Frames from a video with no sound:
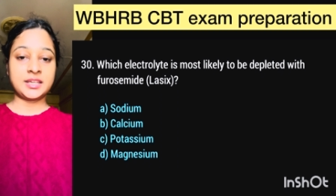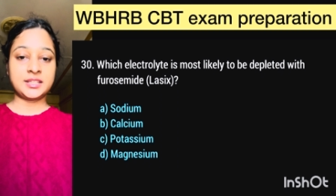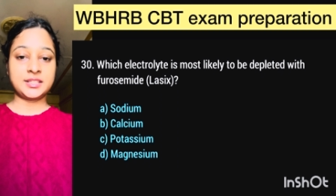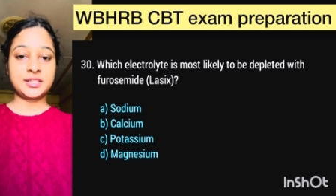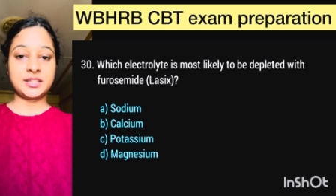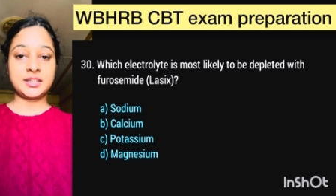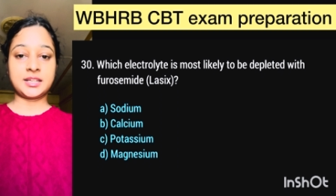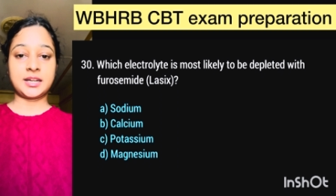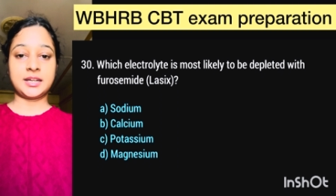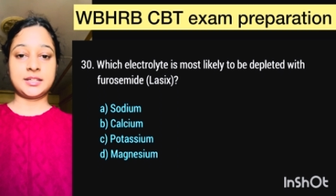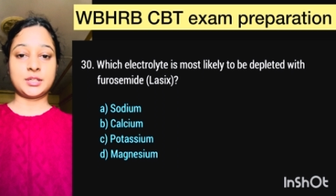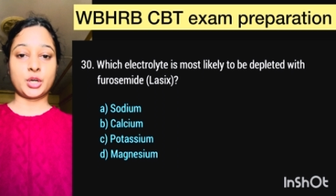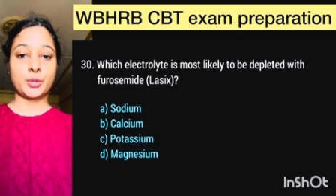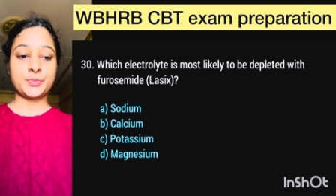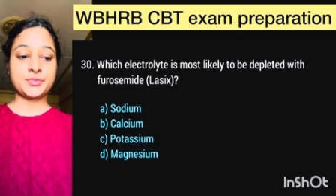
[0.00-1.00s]
Here
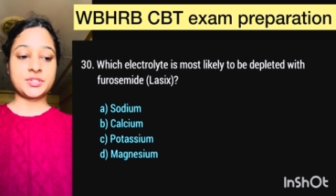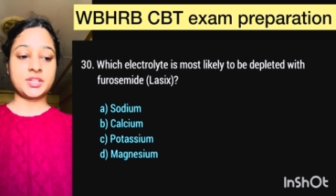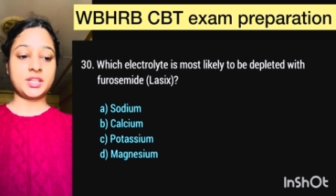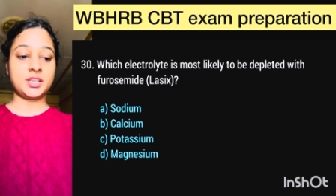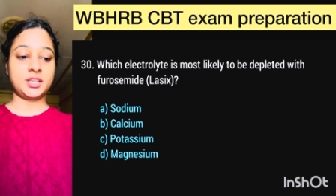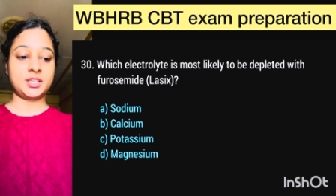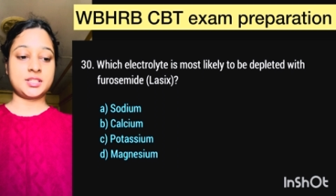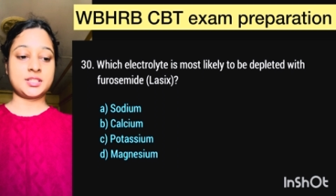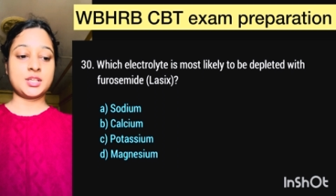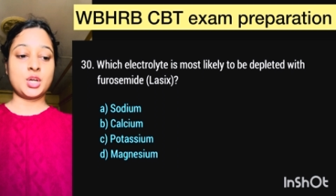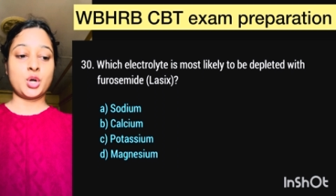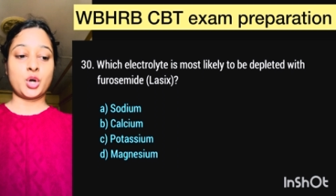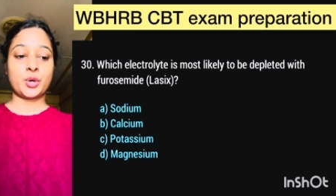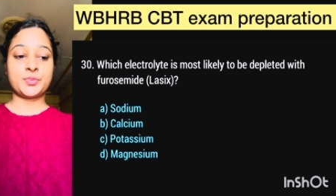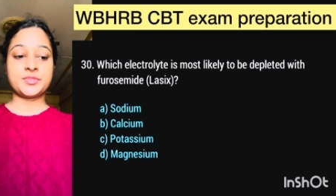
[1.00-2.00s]
correct option is
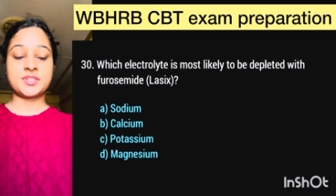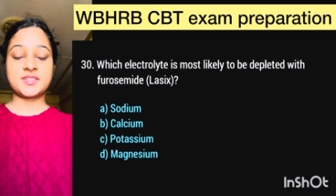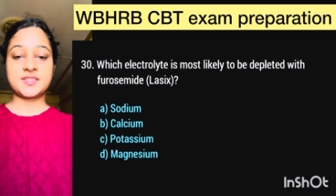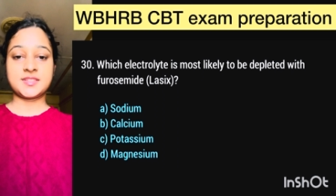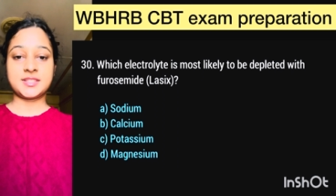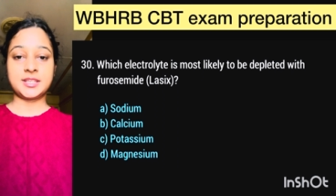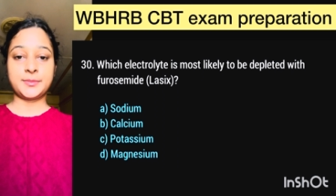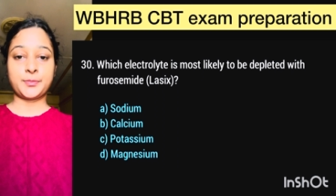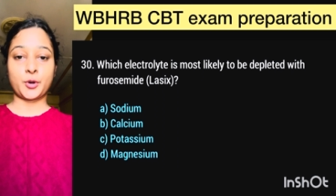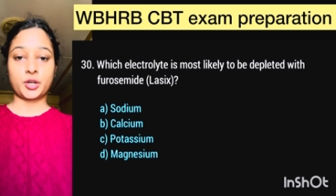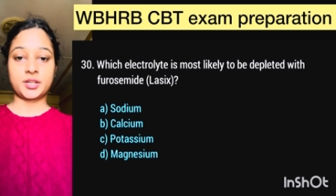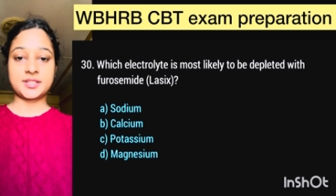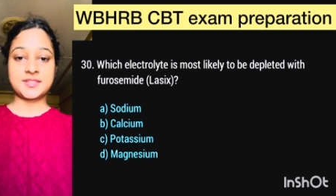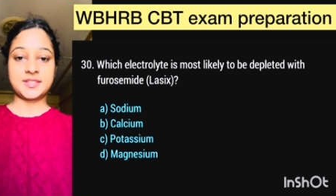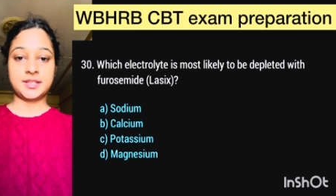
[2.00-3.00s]
option C,
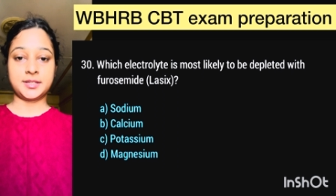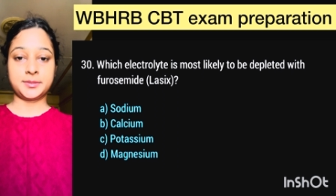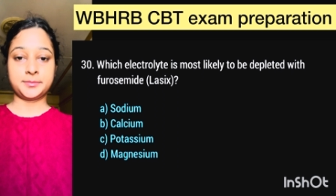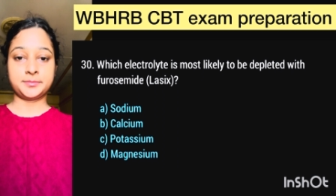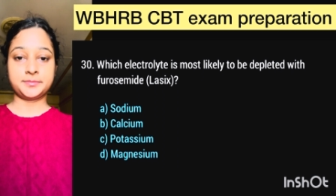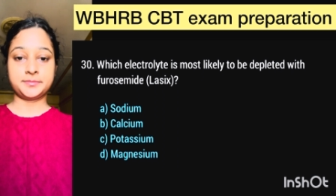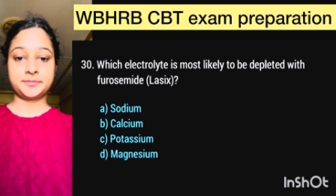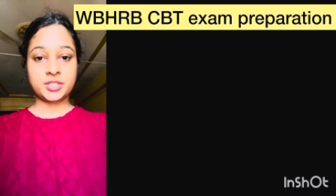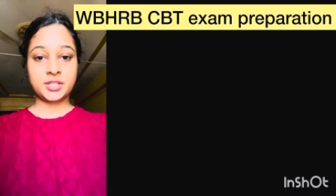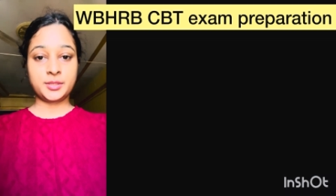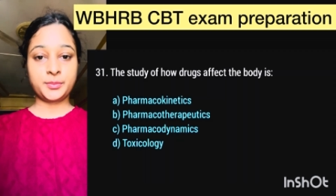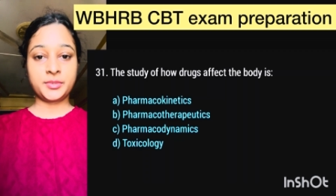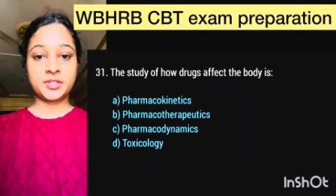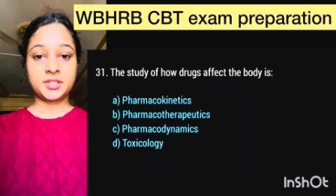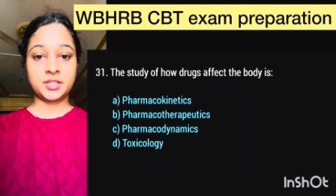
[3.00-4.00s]
potassium. Question
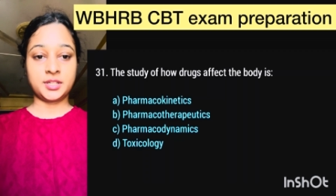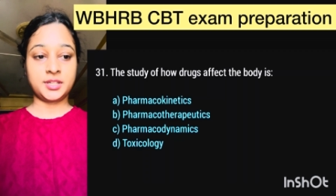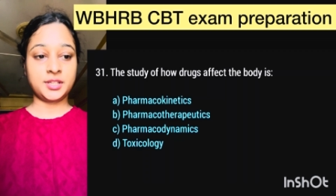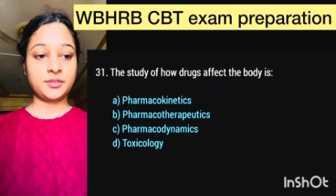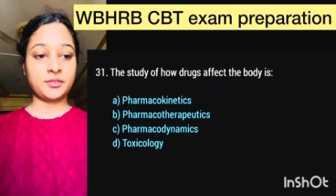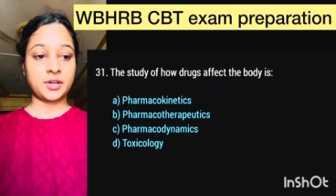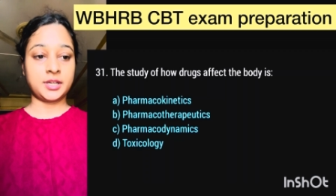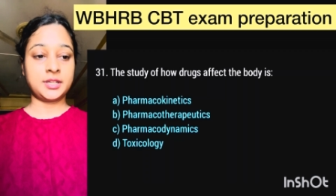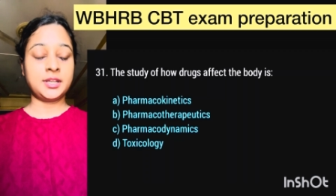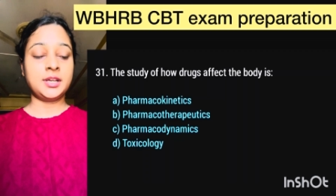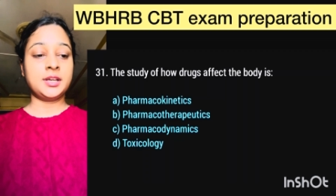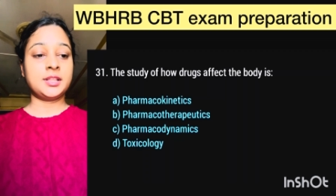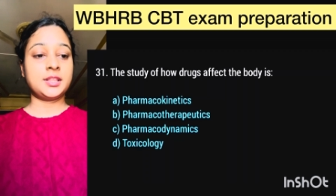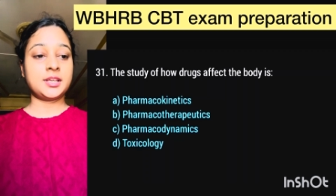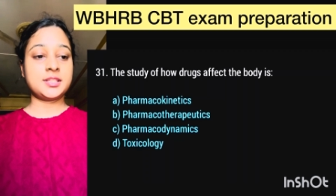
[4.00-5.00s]
number thirty-one.
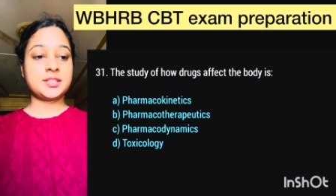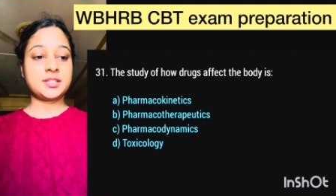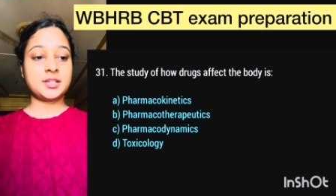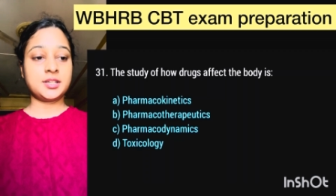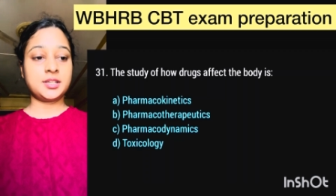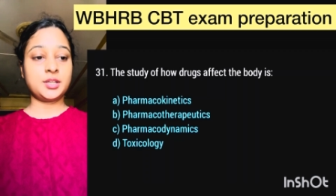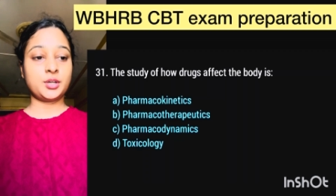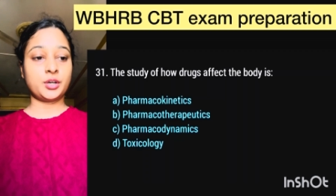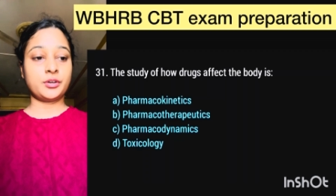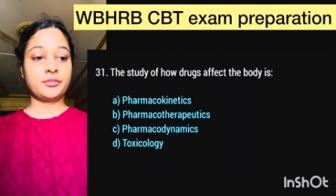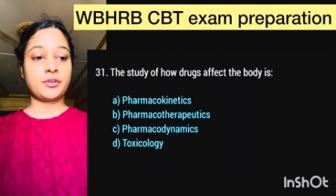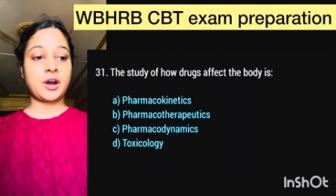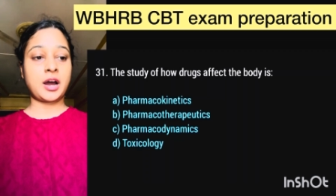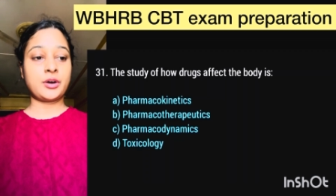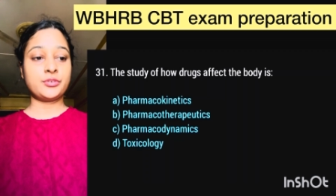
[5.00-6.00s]
The study
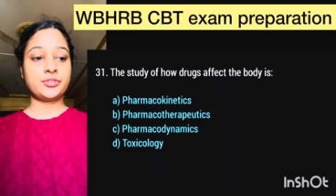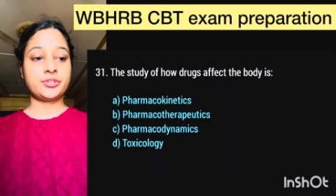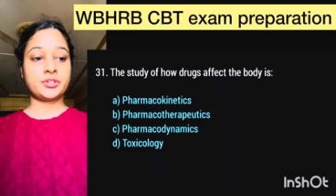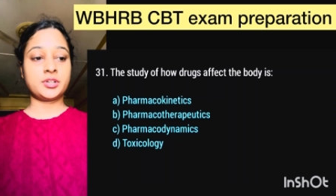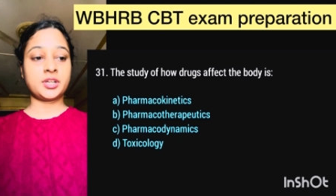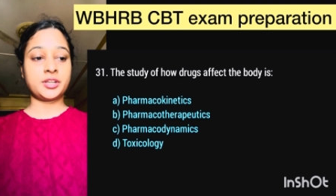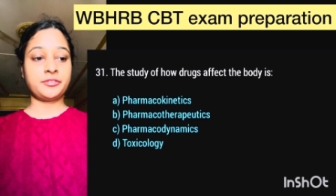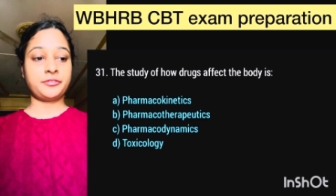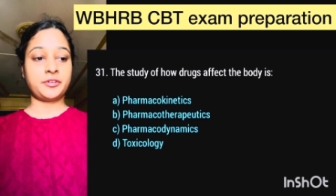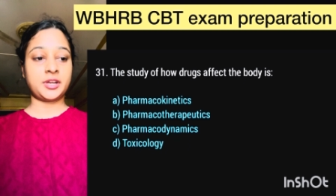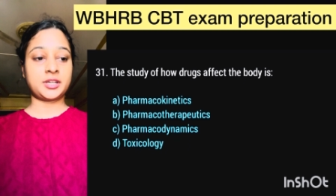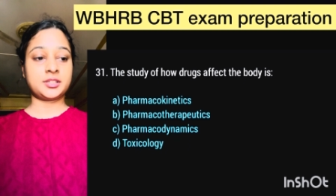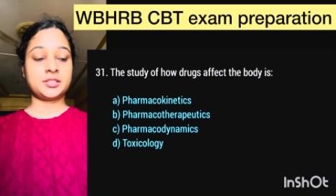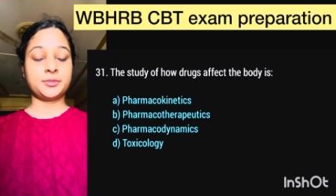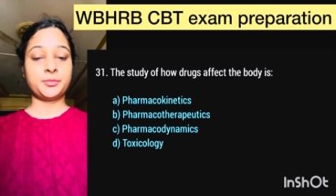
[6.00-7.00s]
of how drug
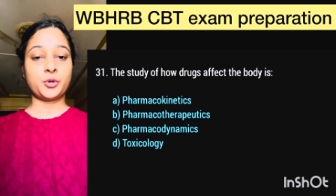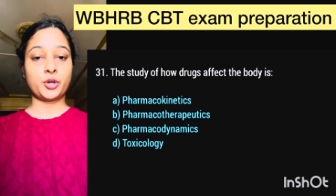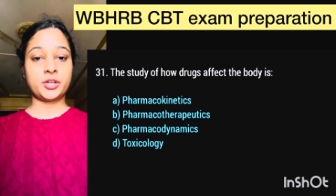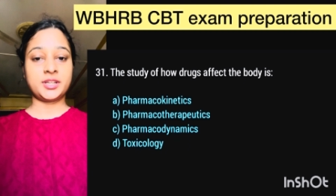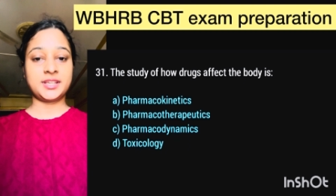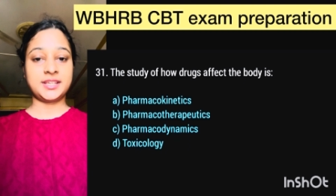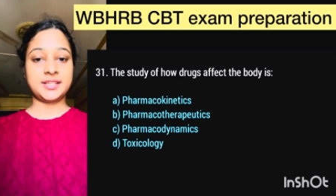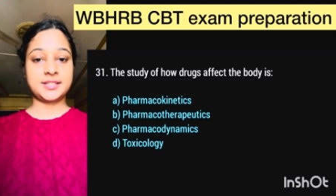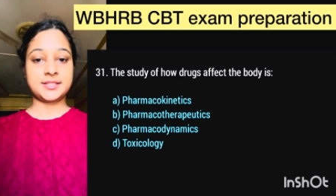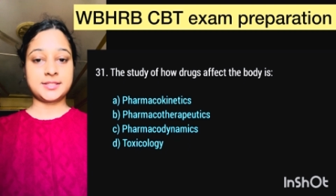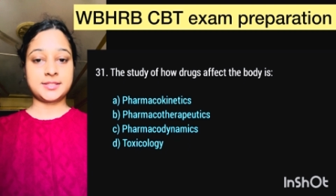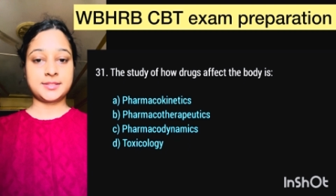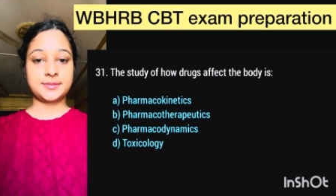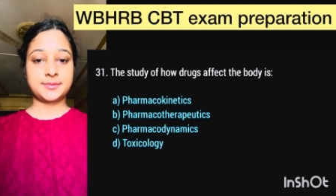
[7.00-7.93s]
affects the body is.